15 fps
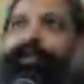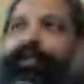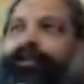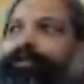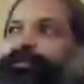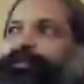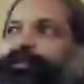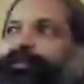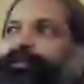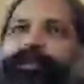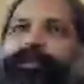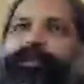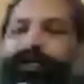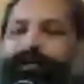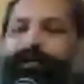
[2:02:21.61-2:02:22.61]
and this is the
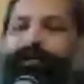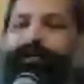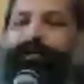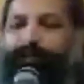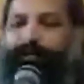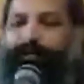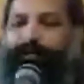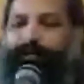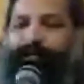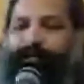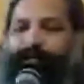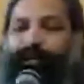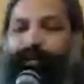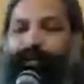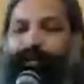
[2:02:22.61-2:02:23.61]
reality, the
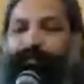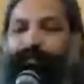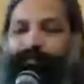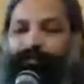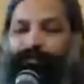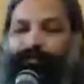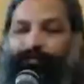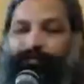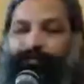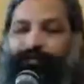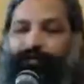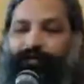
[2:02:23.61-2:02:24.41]
existence.